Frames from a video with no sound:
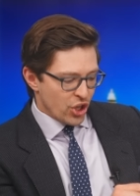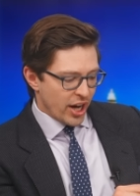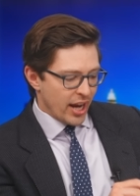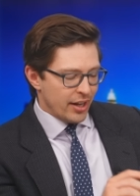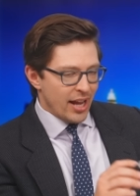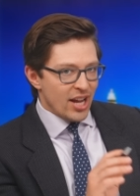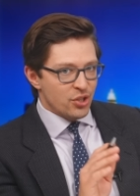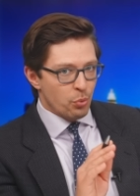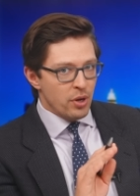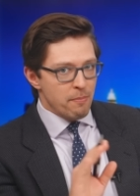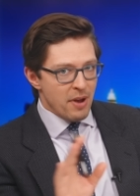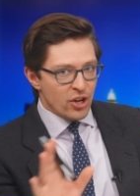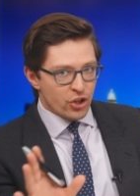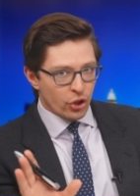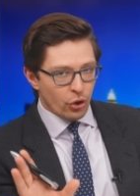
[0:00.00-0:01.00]
again, as we
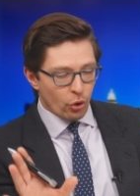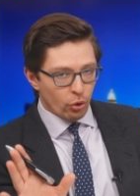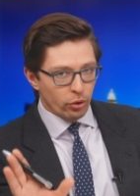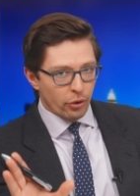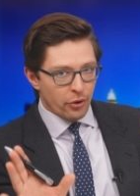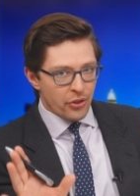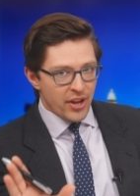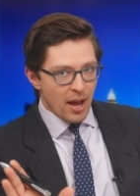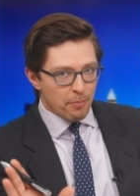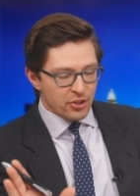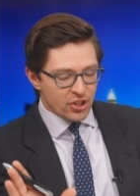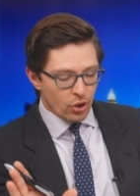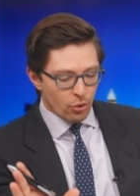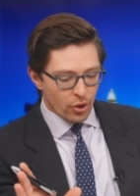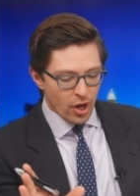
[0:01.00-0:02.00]
mentioned earlier in the
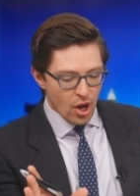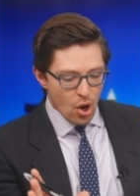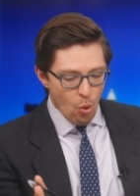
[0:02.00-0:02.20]
episode,